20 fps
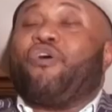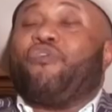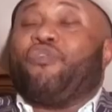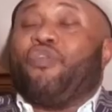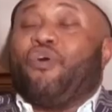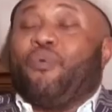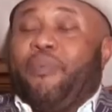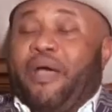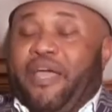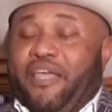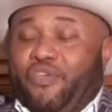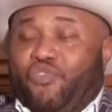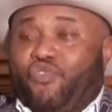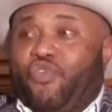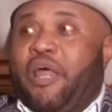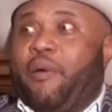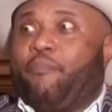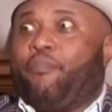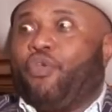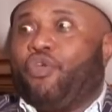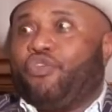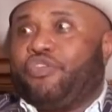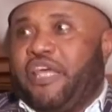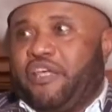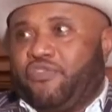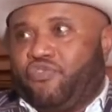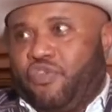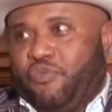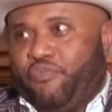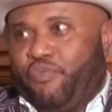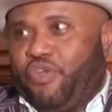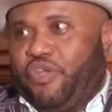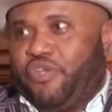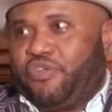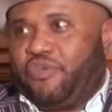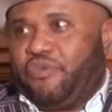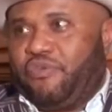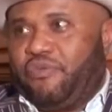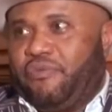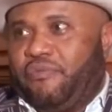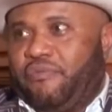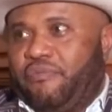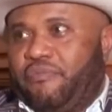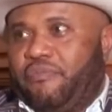Governor Umahi should apologize to Igbo Nation.